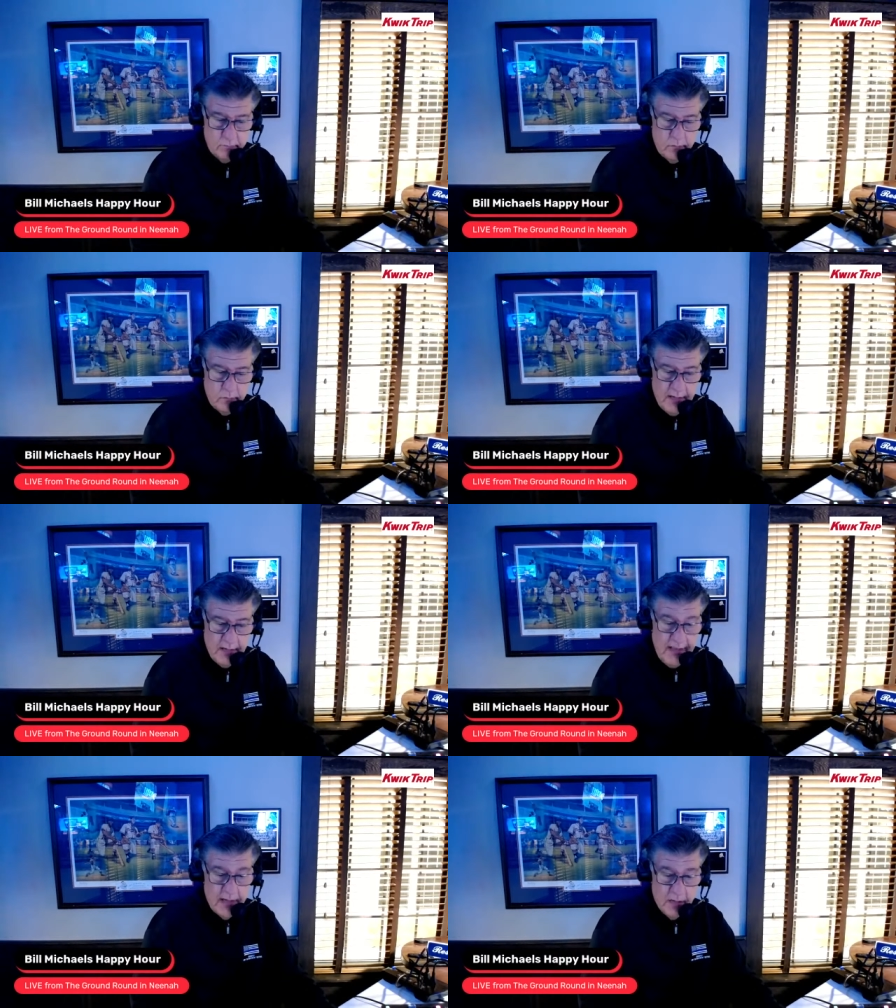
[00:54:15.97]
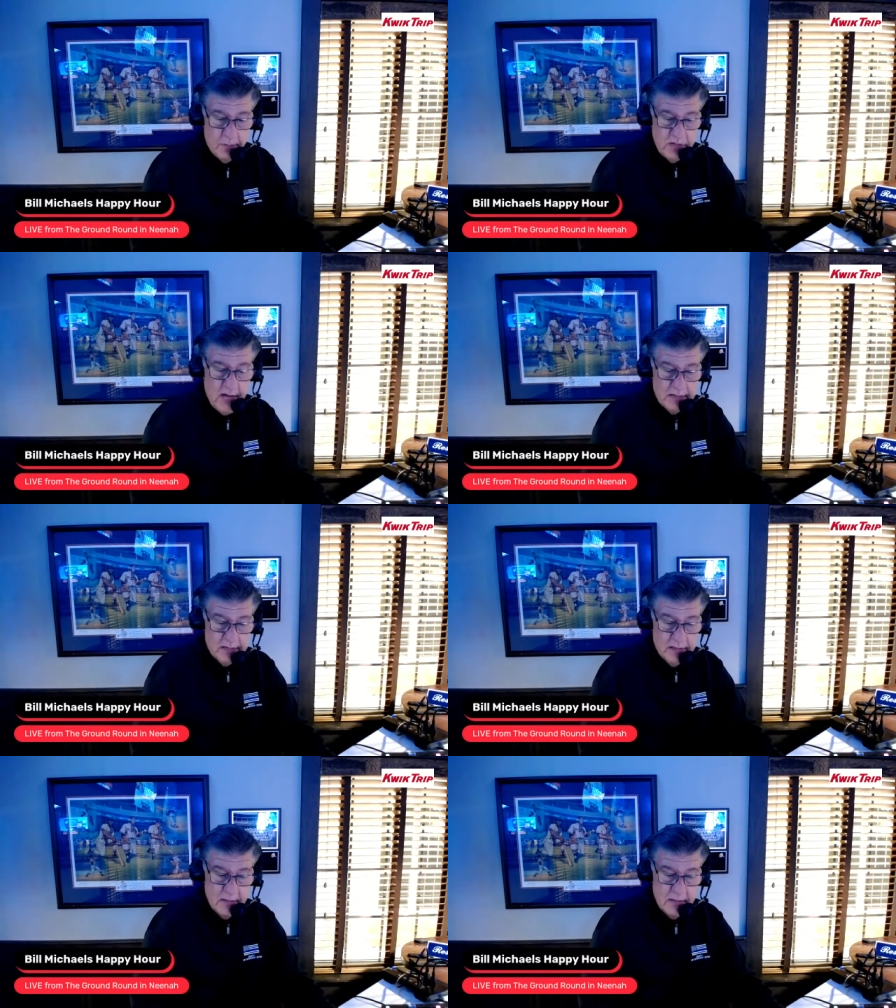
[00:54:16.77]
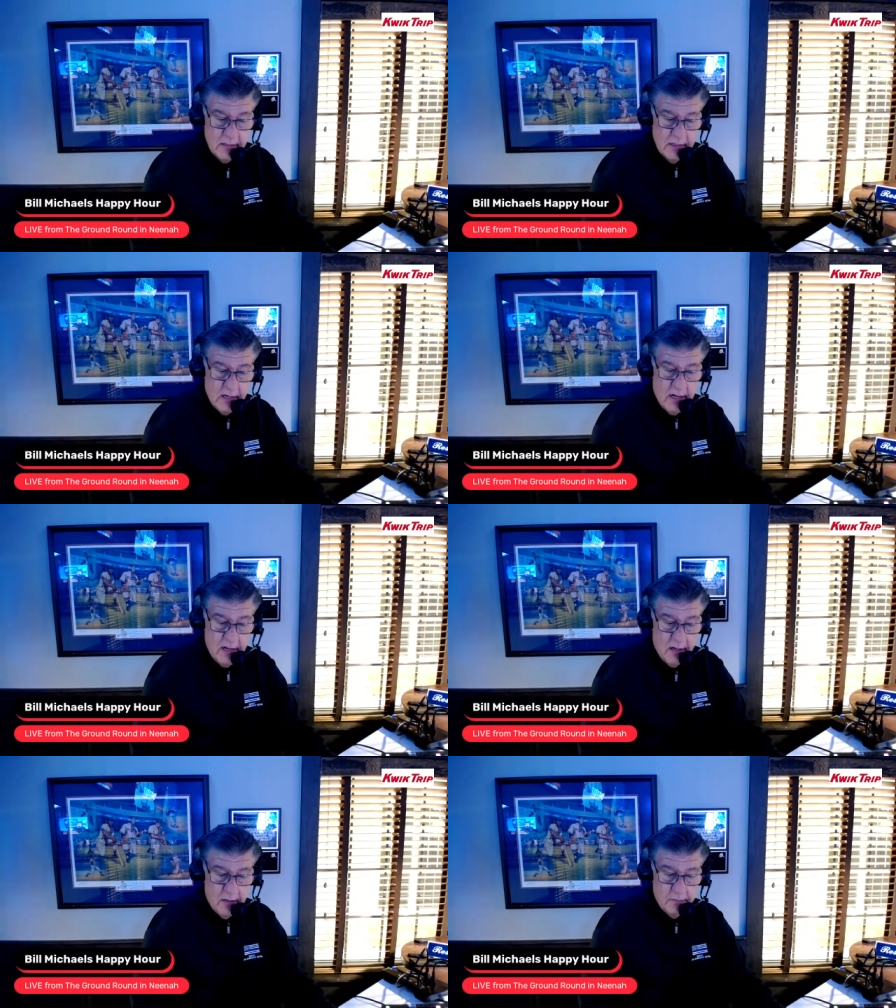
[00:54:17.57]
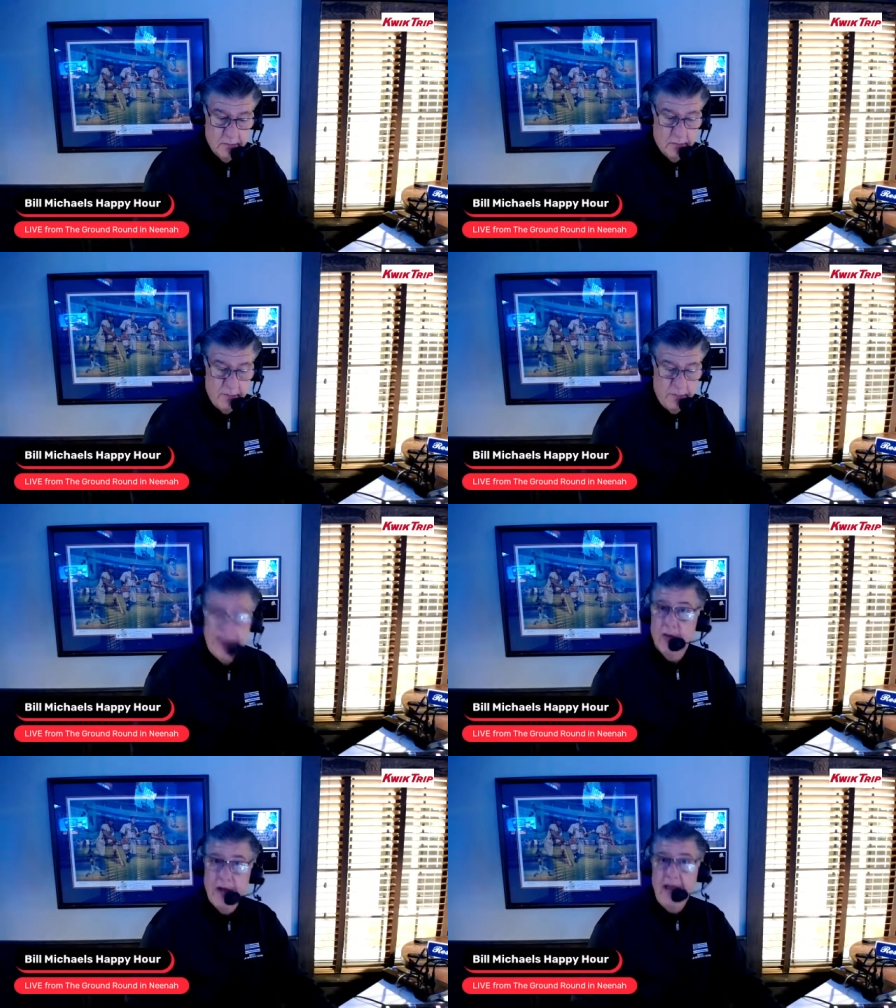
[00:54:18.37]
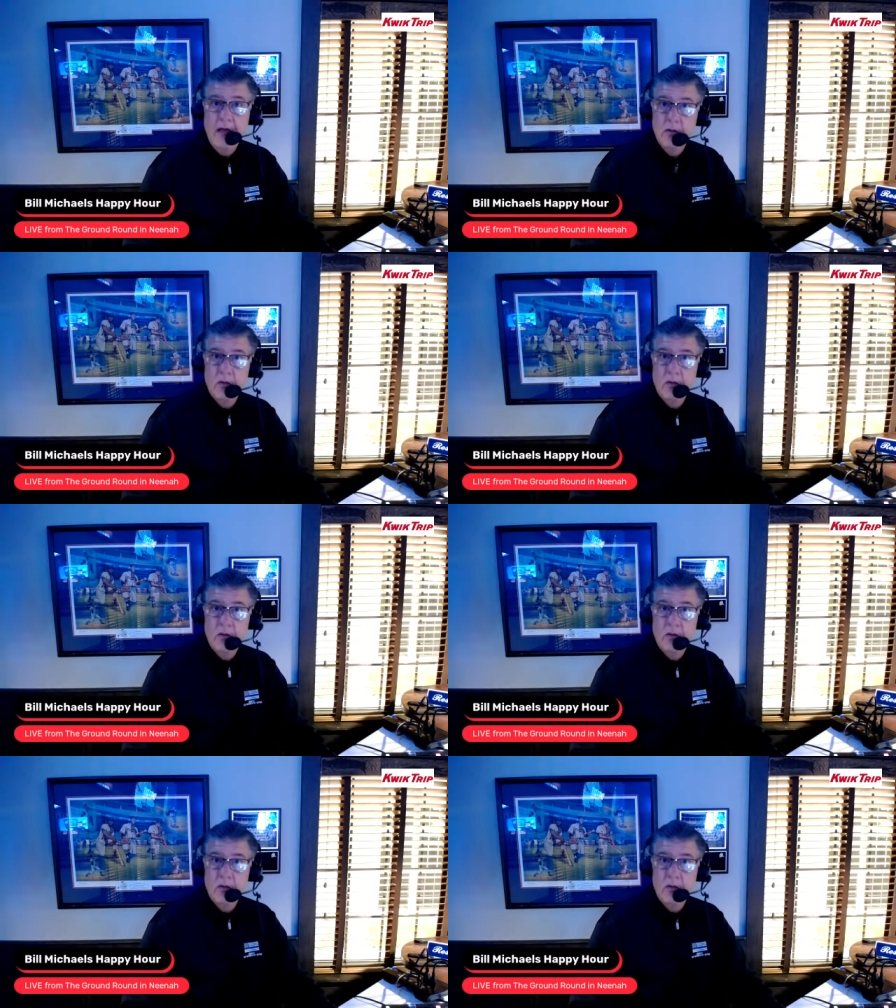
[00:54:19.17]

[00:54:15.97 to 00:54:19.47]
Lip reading: and they had a couple of shots. Peke Rene,